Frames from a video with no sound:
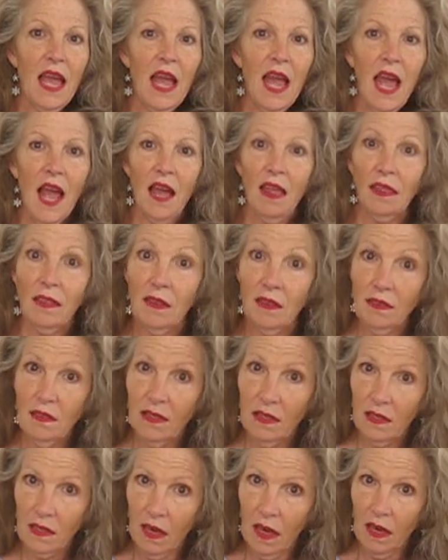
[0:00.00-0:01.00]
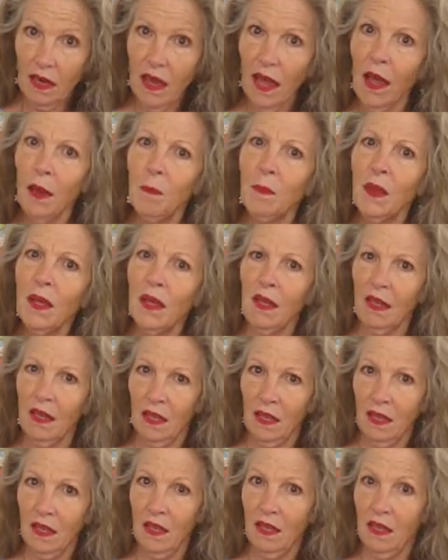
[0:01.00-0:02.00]
And this did not happen
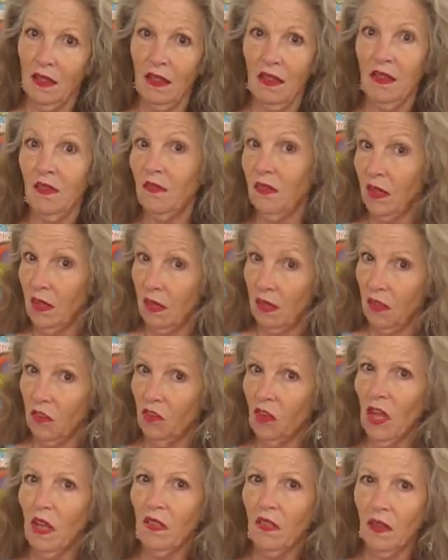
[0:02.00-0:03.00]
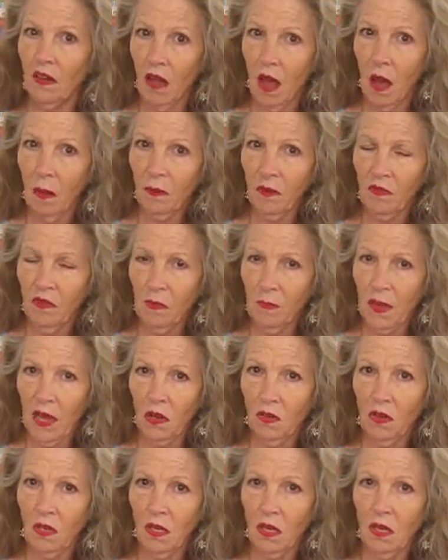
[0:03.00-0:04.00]
in the village at the top of the
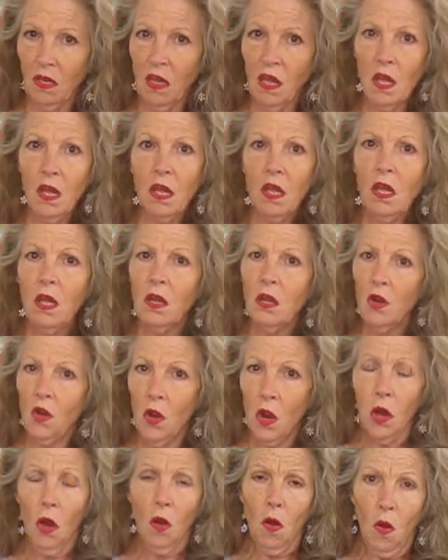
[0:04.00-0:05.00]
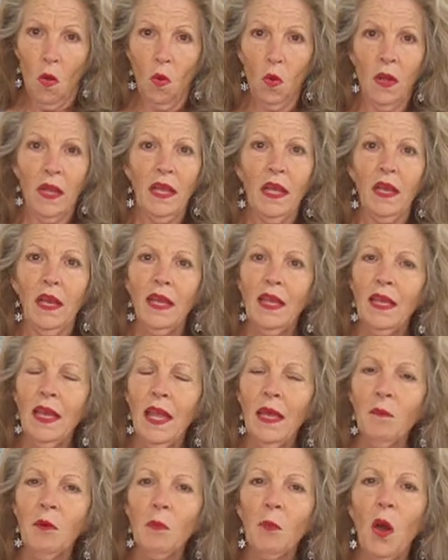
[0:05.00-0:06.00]
mountain. No, he
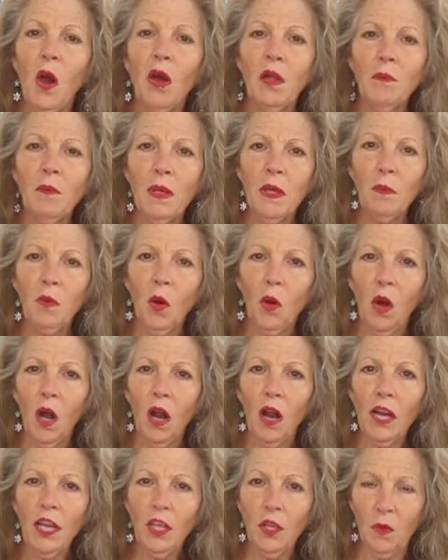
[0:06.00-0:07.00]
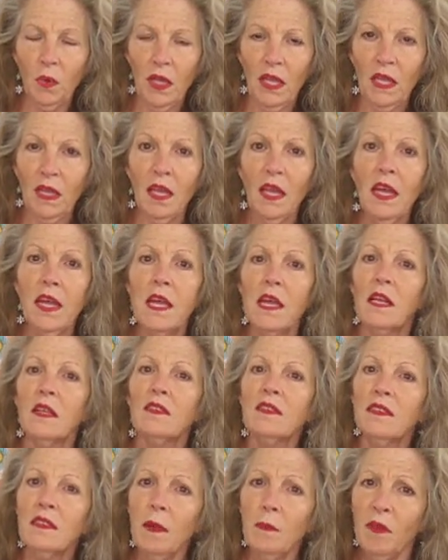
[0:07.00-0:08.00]
came upon people arguing.
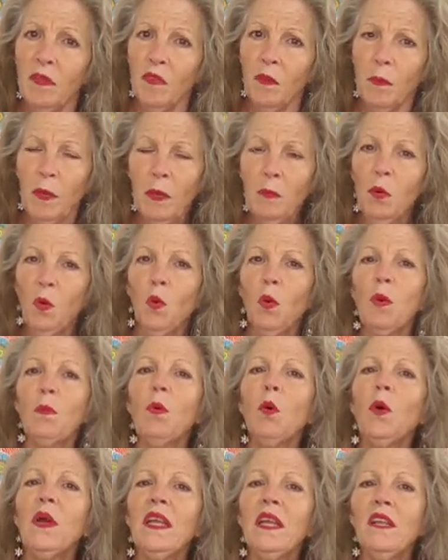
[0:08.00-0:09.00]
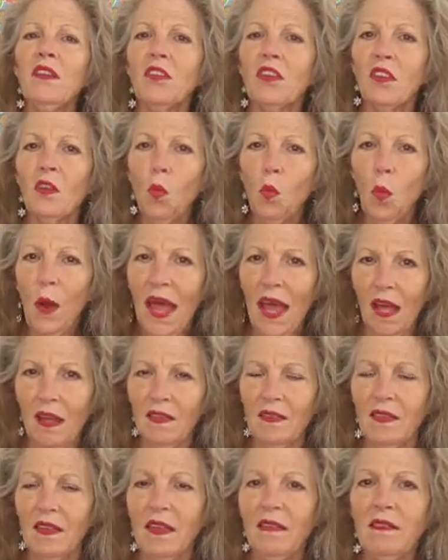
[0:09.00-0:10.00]
Some of the people were pointing to the
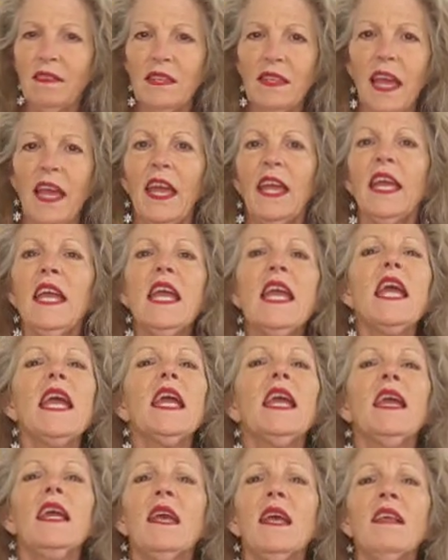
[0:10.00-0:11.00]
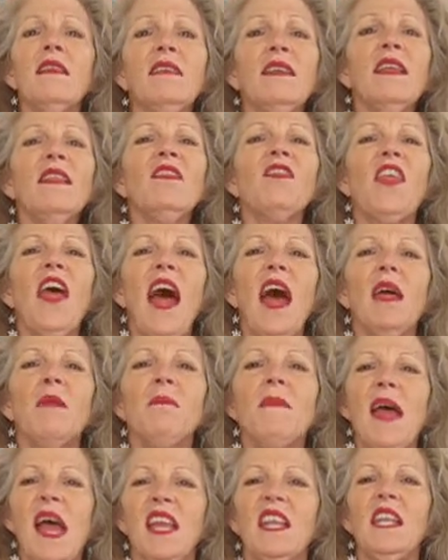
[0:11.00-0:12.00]
west and saying, "Isn't that
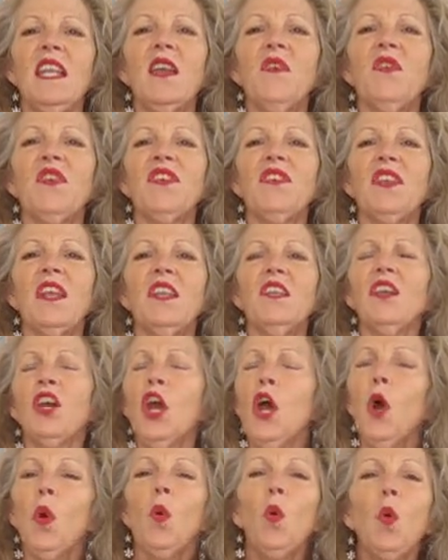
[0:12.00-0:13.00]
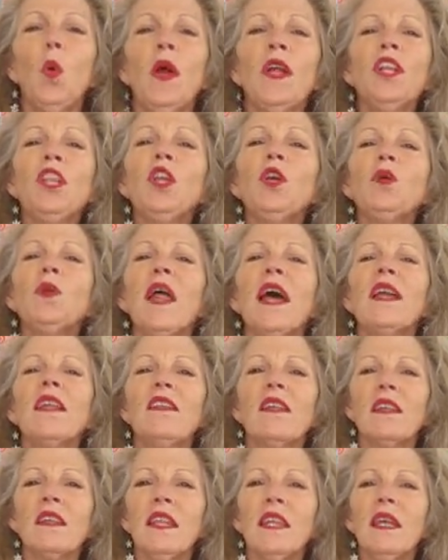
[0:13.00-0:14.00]
magnificent? Wouldn't you like to
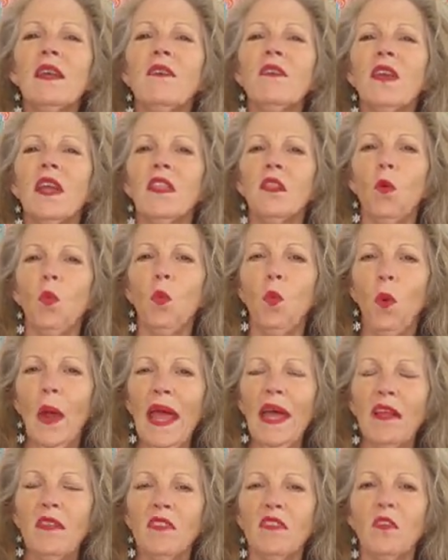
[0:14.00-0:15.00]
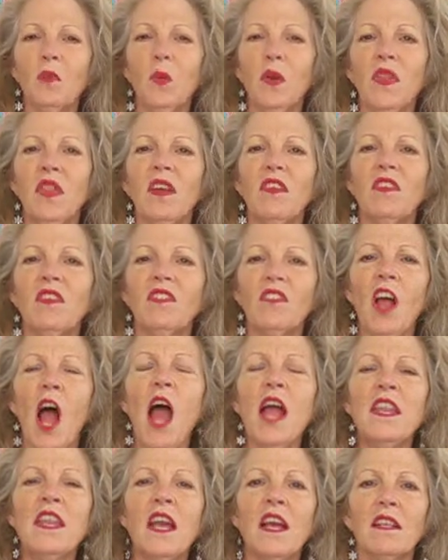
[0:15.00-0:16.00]
live in the west where the
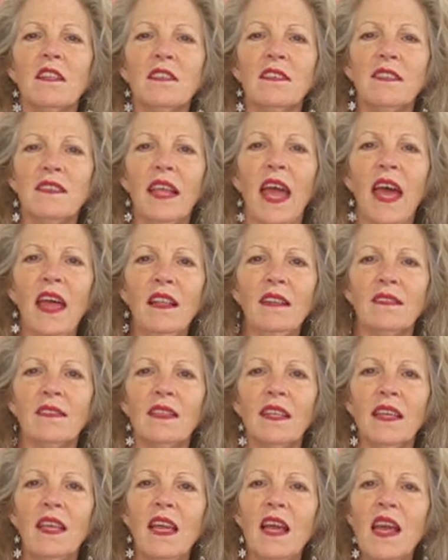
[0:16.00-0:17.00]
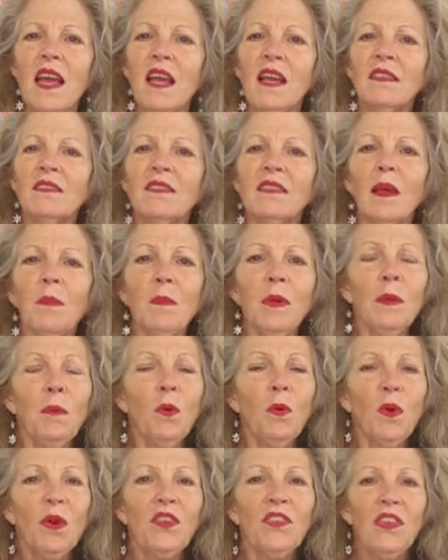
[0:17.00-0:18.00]
sun sets?" And some people
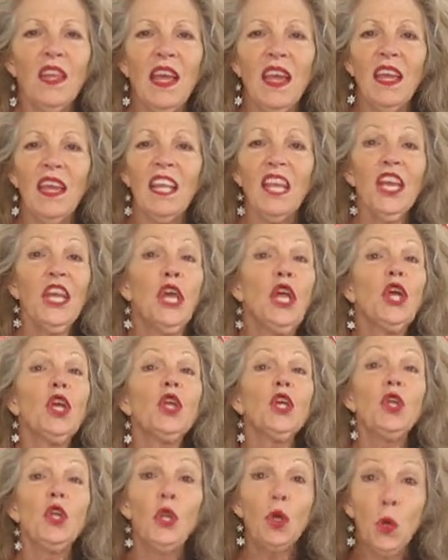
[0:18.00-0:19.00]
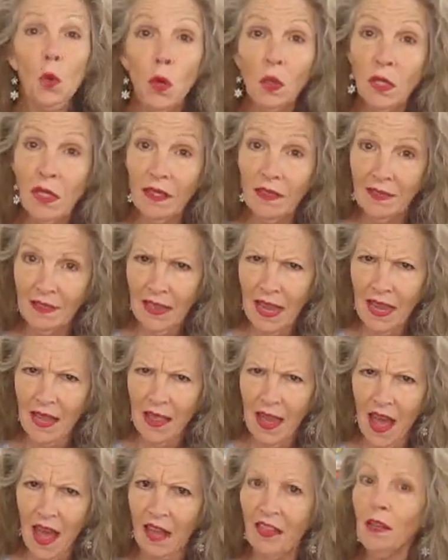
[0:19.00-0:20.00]
were saying, "You only say
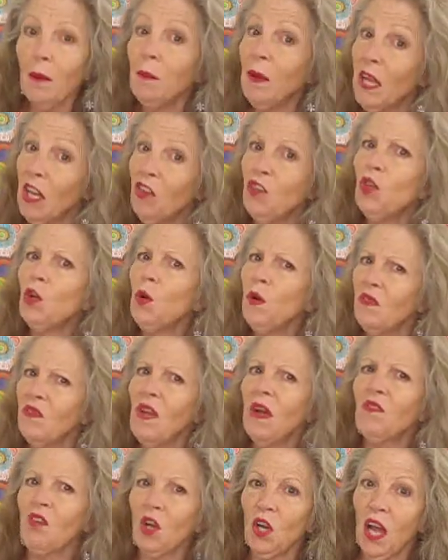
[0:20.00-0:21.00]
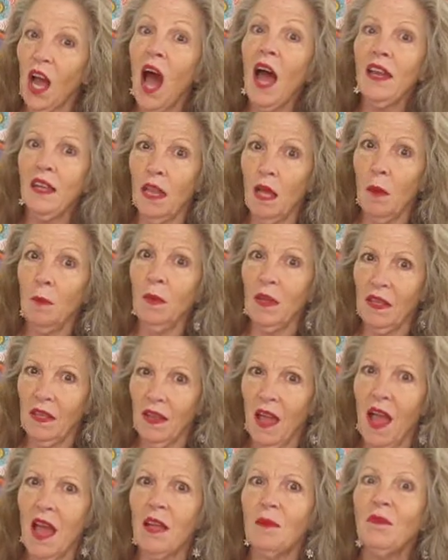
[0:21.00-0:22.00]
that because you have never gotten up in
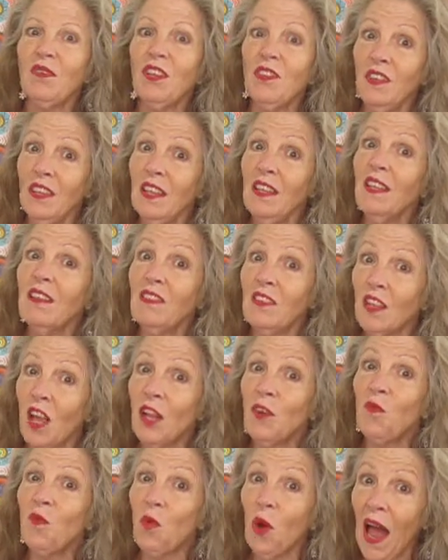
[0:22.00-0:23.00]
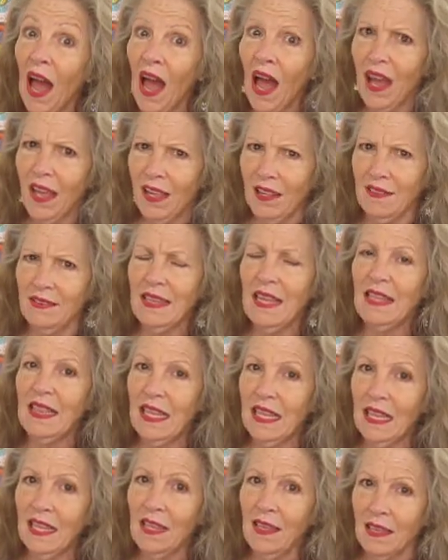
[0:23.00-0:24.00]
time to see the sun rise in the
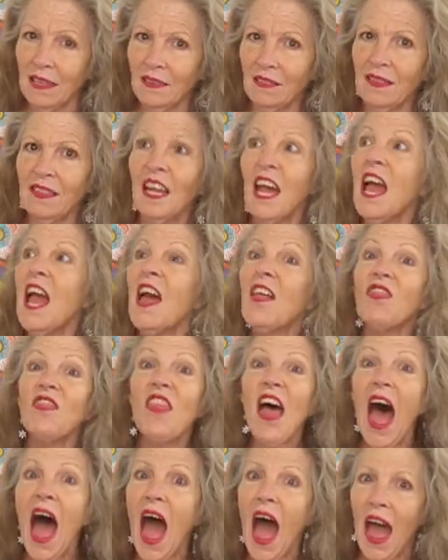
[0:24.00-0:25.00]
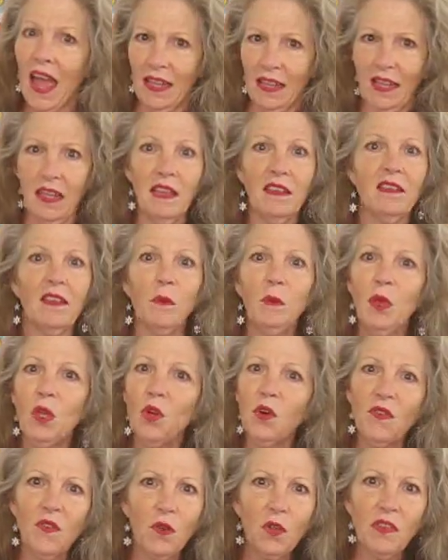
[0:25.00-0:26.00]
east. That is a
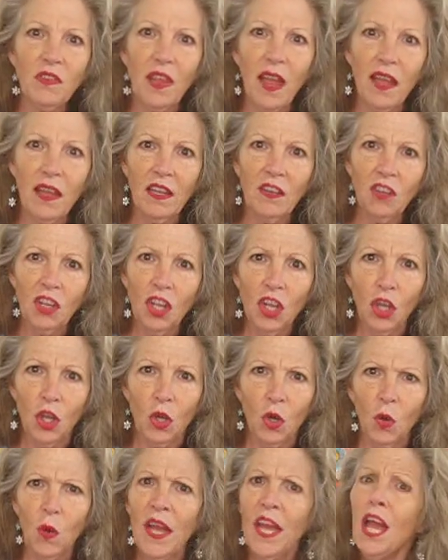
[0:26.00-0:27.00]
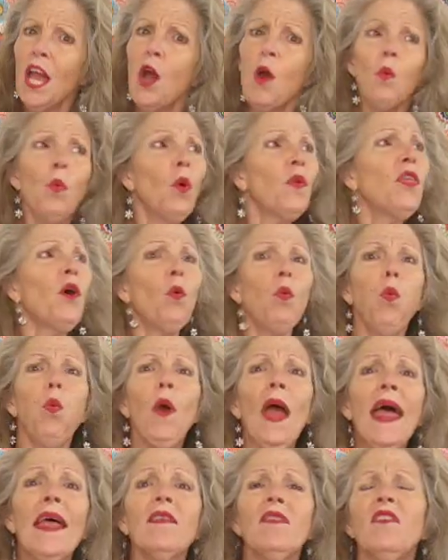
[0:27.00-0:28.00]
beautiful sight too. Well, the
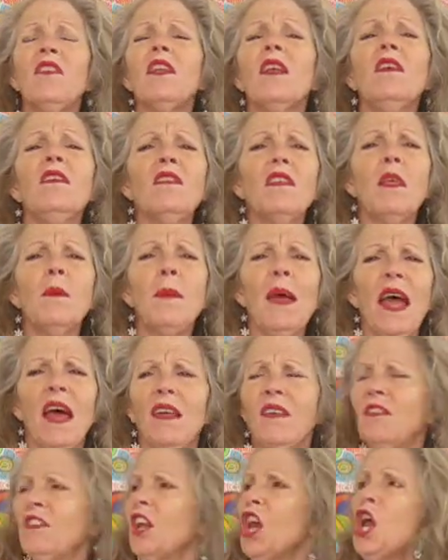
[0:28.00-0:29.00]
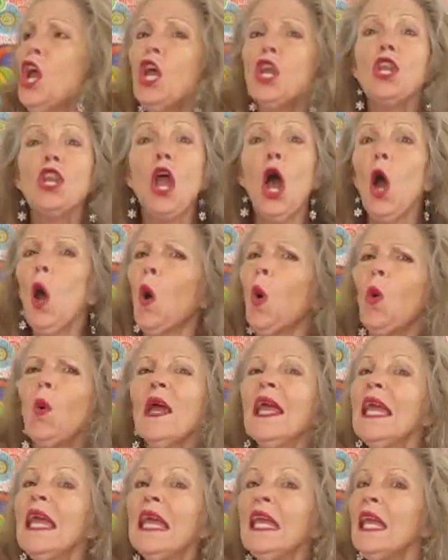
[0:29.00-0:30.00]
west is the best. No,
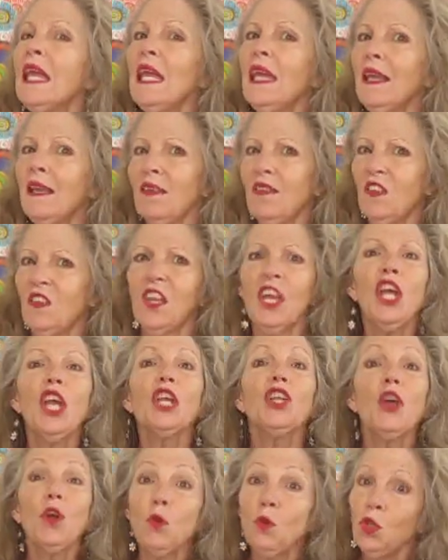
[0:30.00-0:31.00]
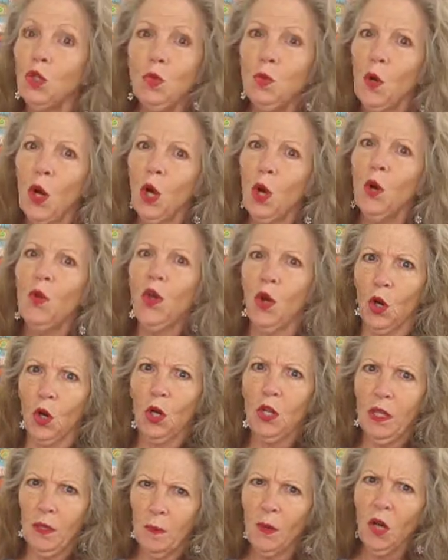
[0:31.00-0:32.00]
east. Don't you know the
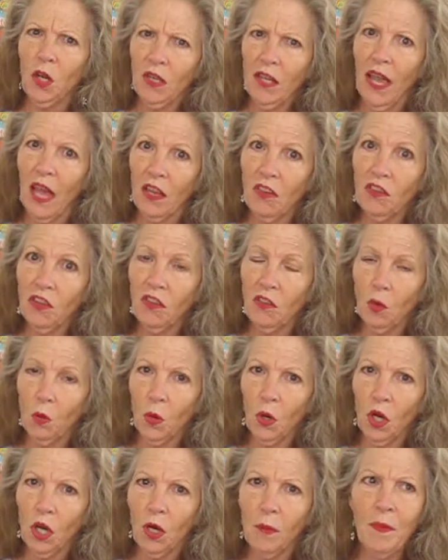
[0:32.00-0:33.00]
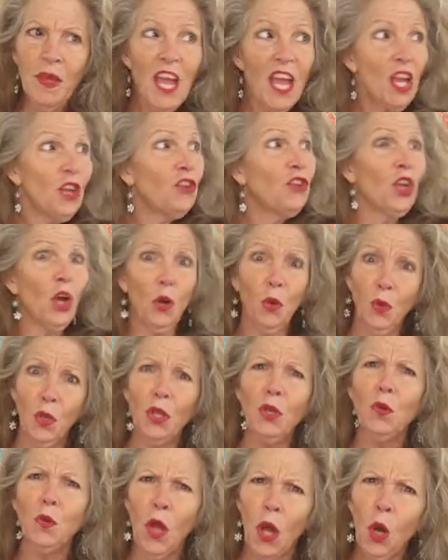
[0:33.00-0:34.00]
early bird catches the worm? Don't
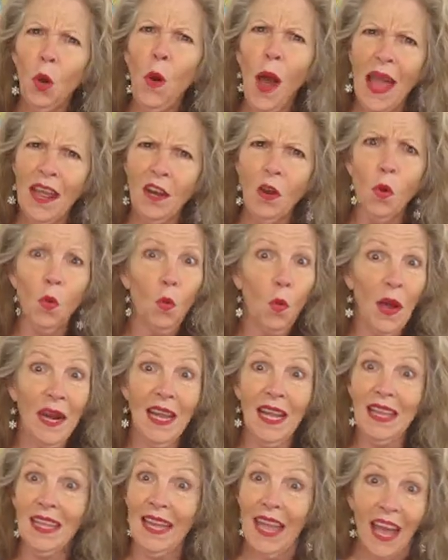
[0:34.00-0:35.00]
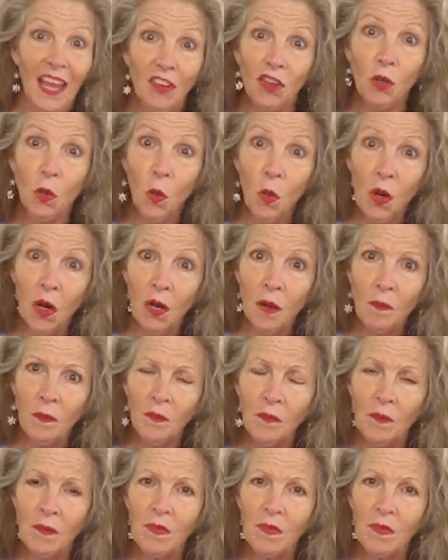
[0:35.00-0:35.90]
you know I don't want to catch a worm?"